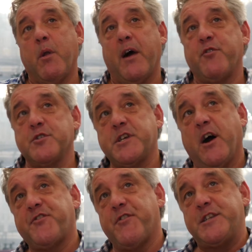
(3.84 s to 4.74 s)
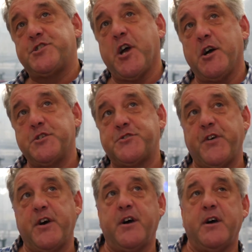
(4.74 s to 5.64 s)
Well, I've looked after Ed shows
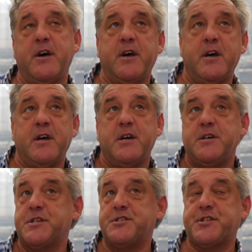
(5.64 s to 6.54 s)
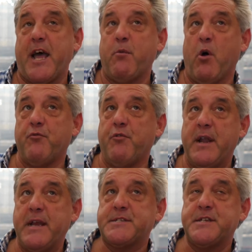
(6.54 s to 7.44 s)
for since day one,
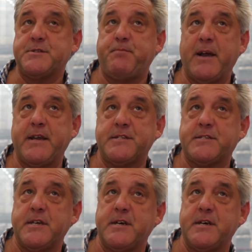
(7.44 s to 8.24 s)
really, since back into